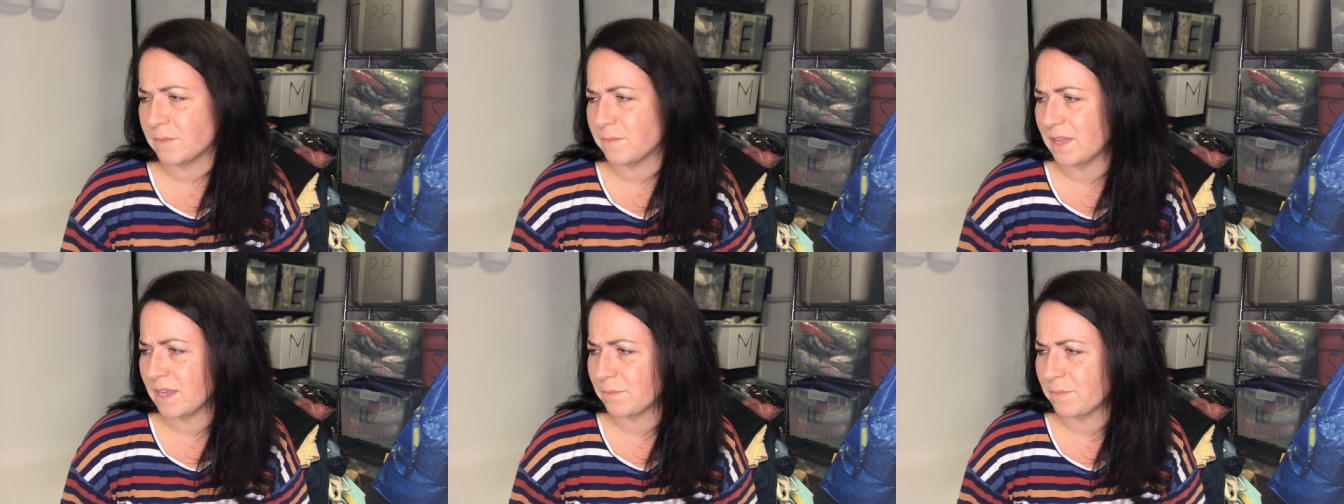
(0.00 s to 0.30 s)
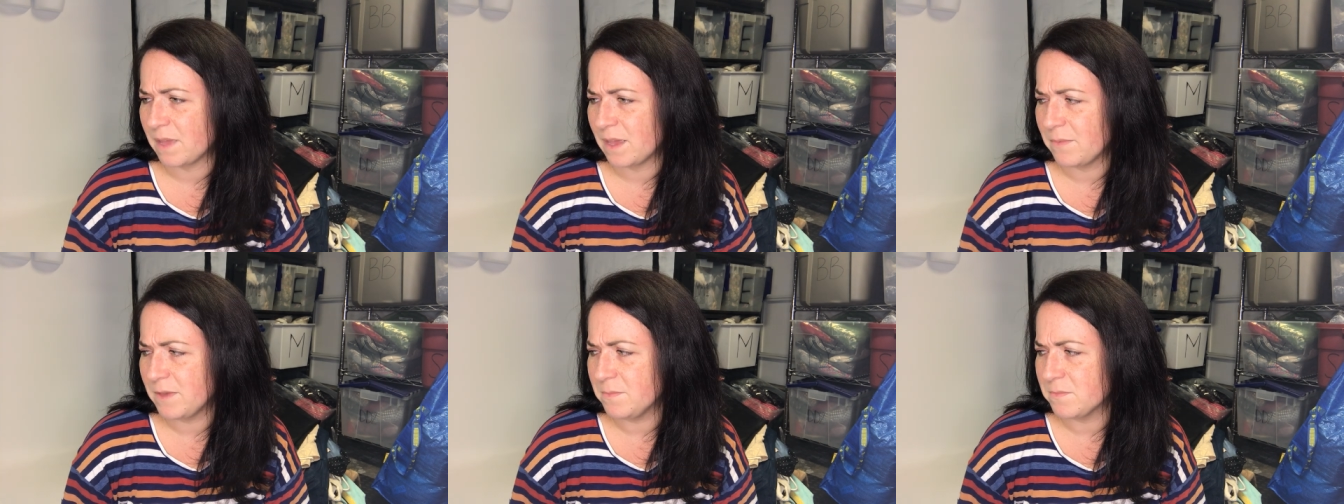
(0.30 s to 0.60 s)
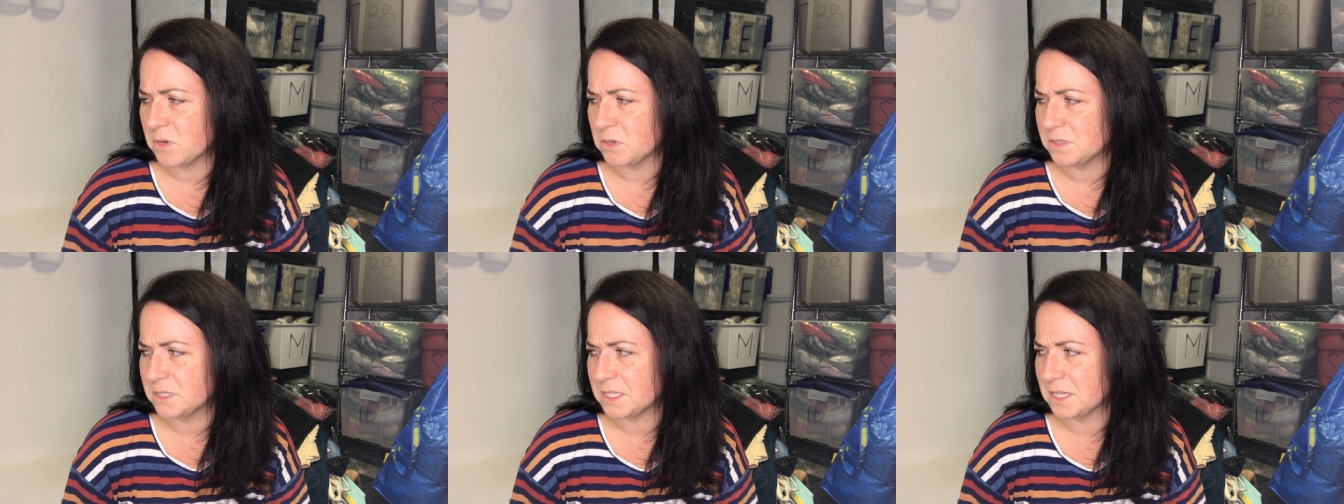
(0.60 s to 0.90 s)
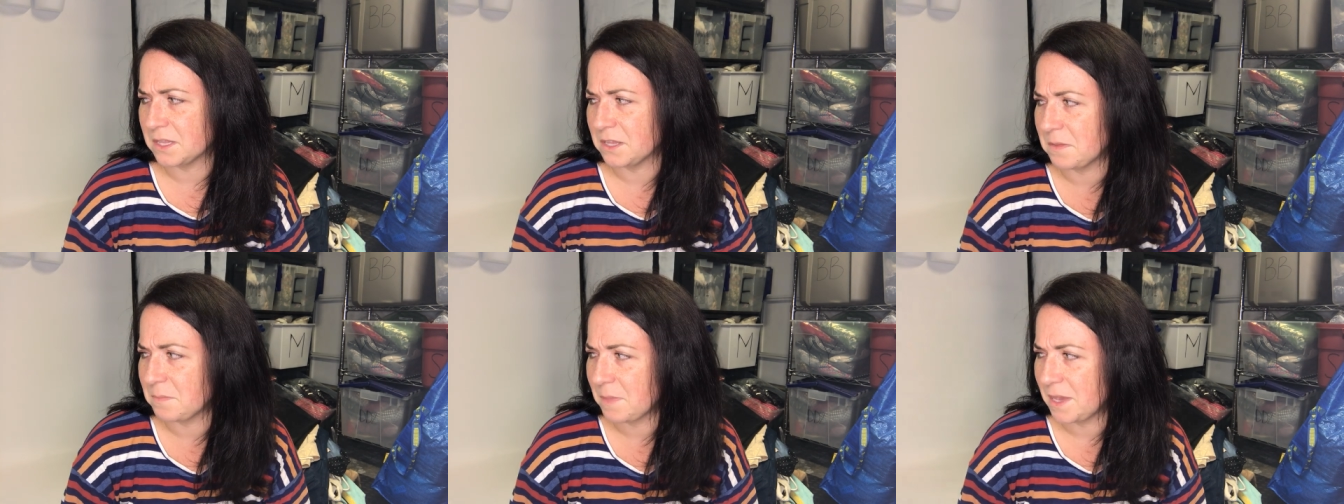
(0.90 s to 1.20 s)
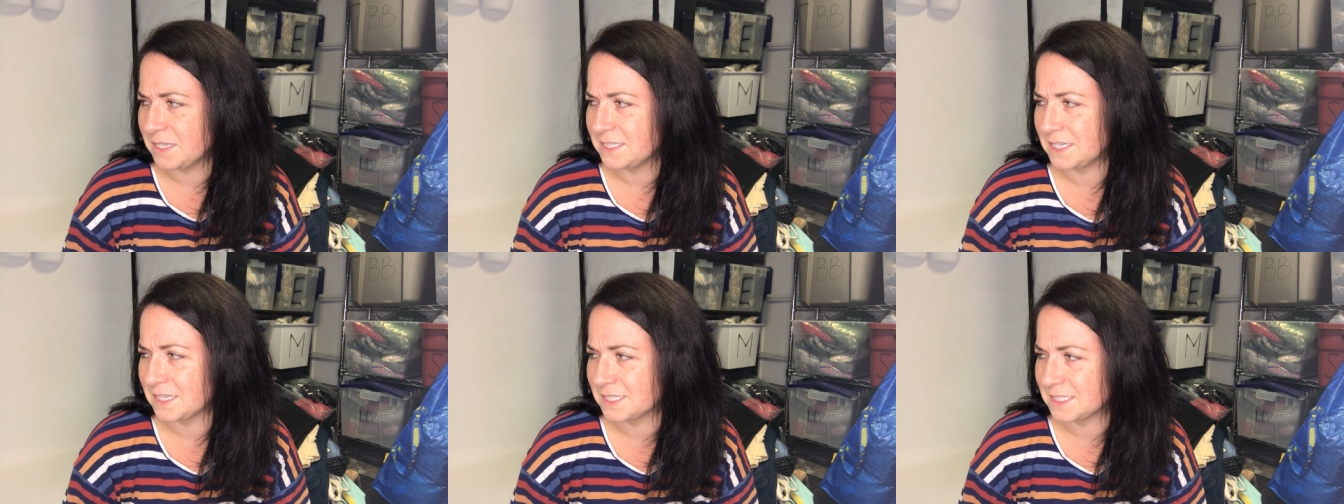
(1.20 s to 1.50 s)
I'm like, maybe most of the
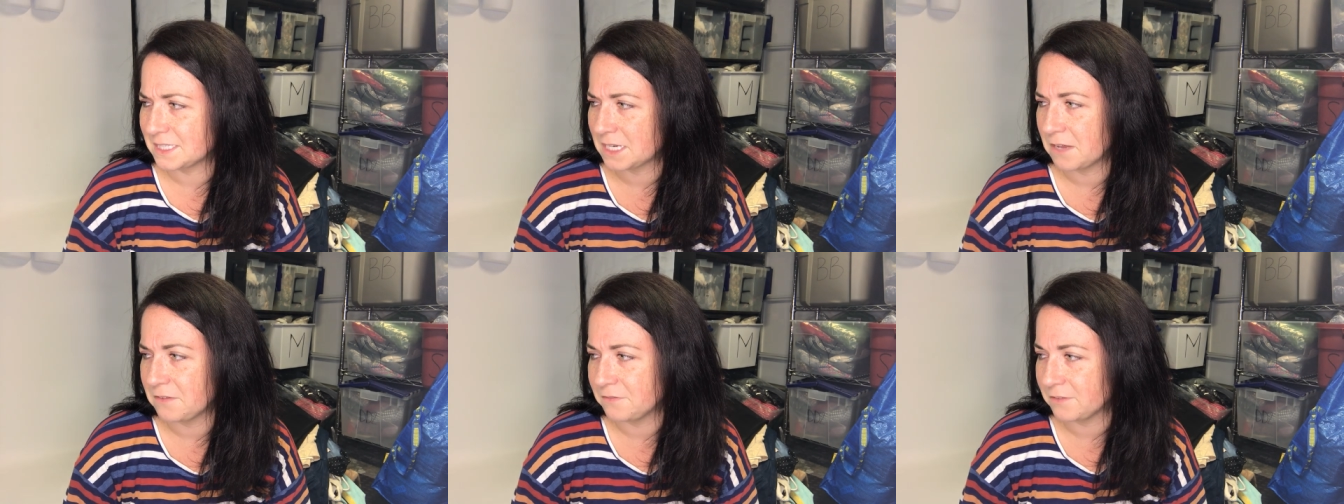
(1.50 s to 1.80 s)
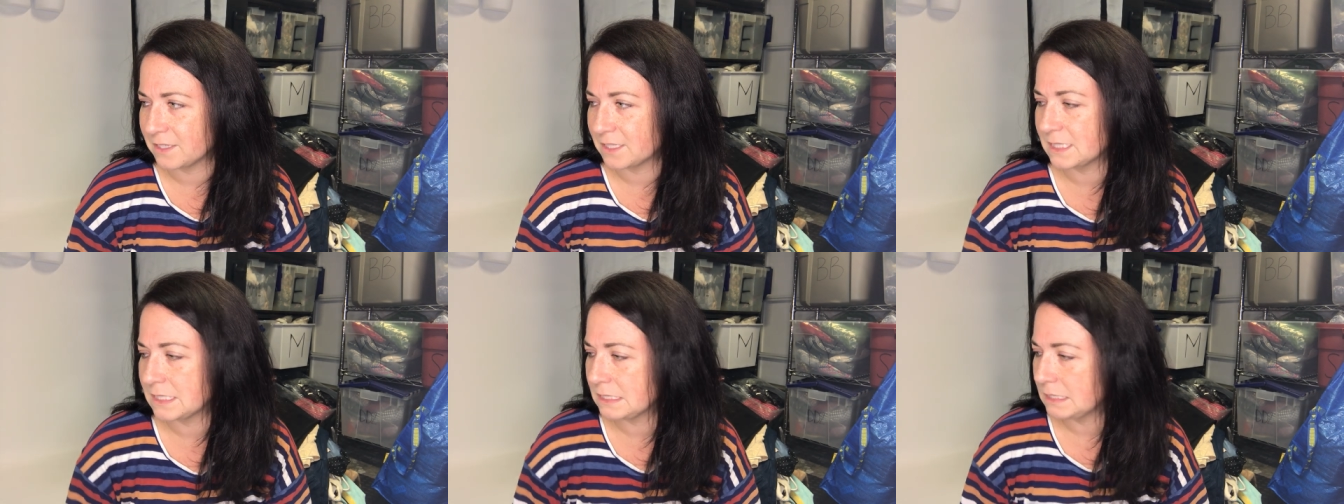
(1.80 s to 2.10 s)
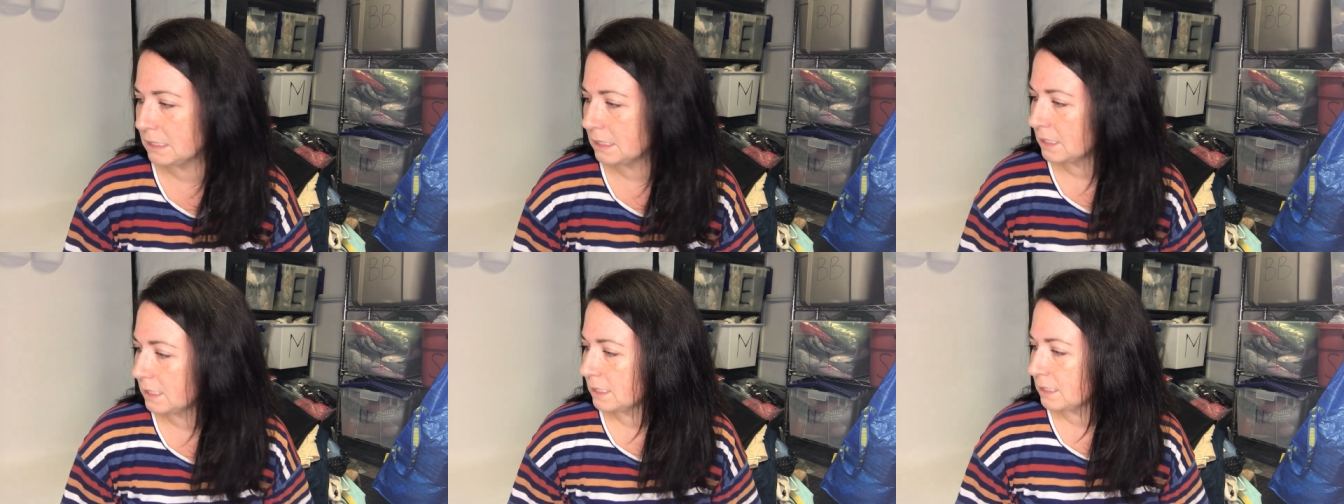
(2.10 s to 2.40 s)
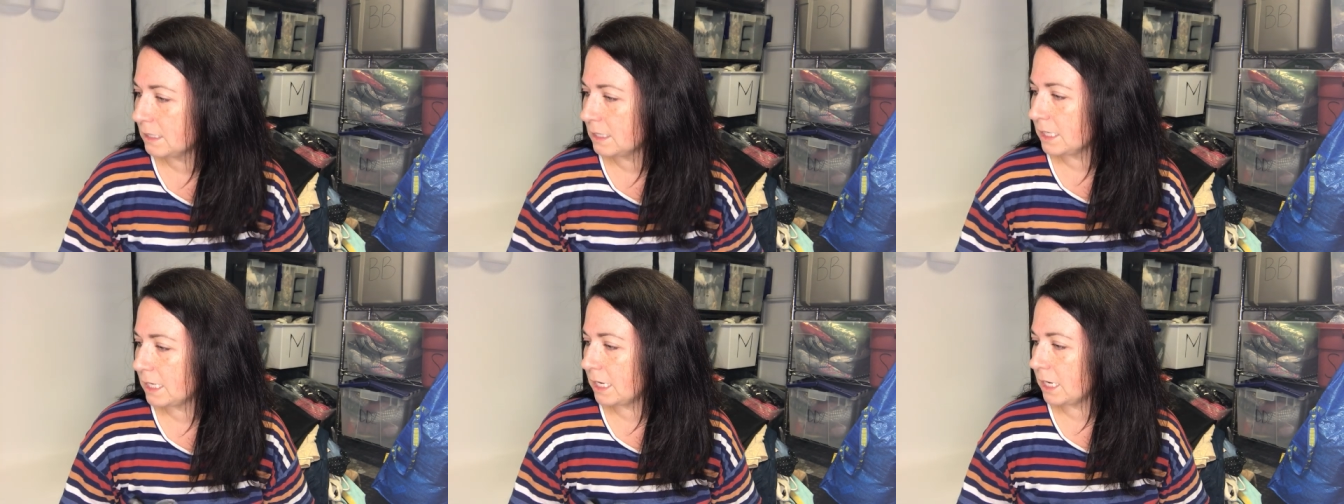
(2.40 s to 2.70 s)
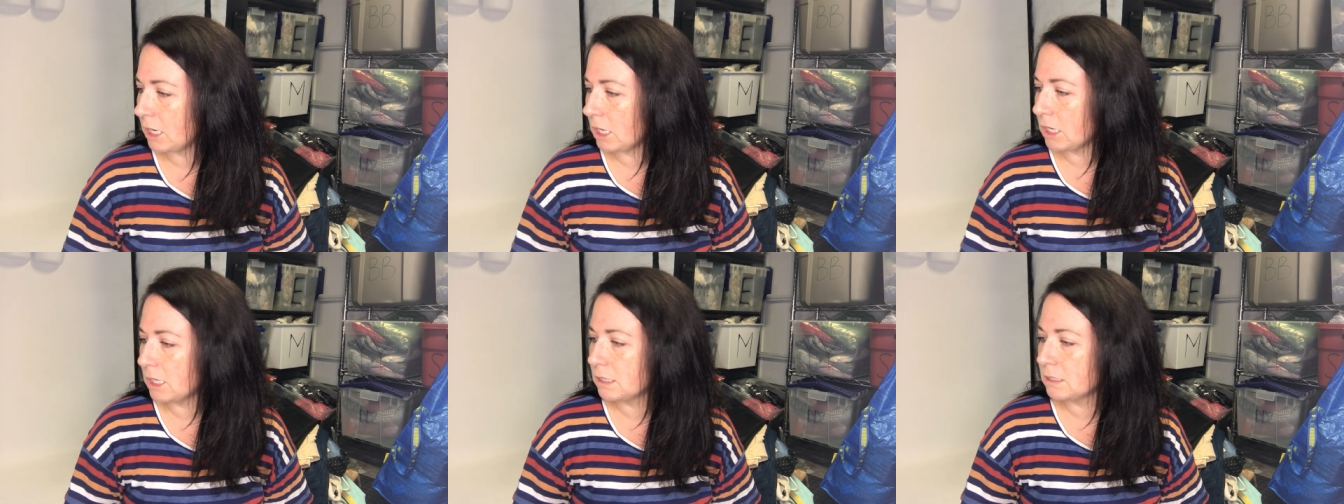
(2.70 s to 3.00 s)
amazing stuff is
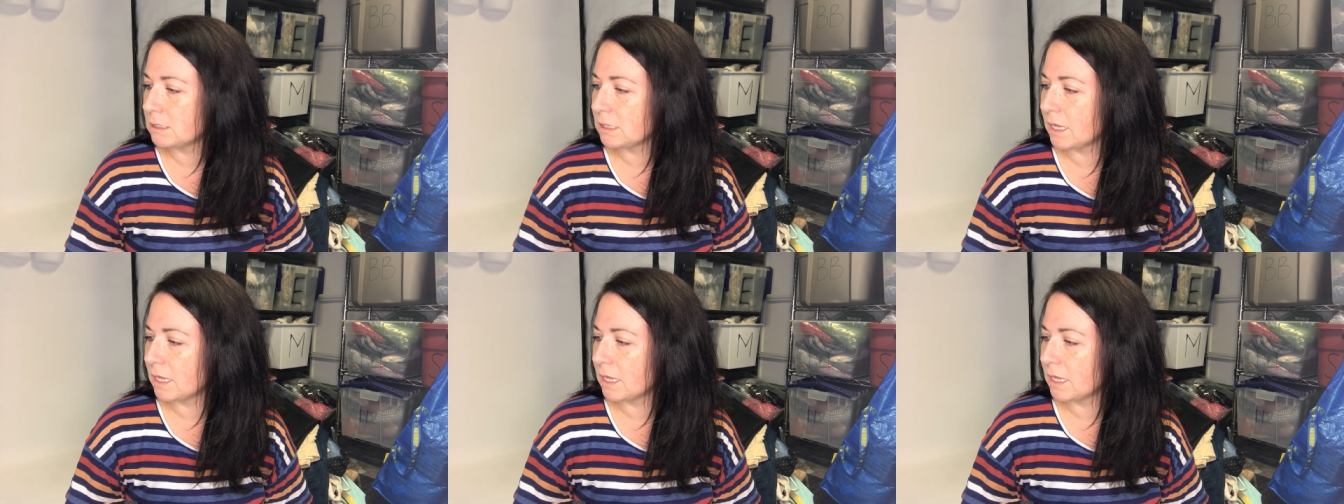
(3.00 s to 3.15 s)
here.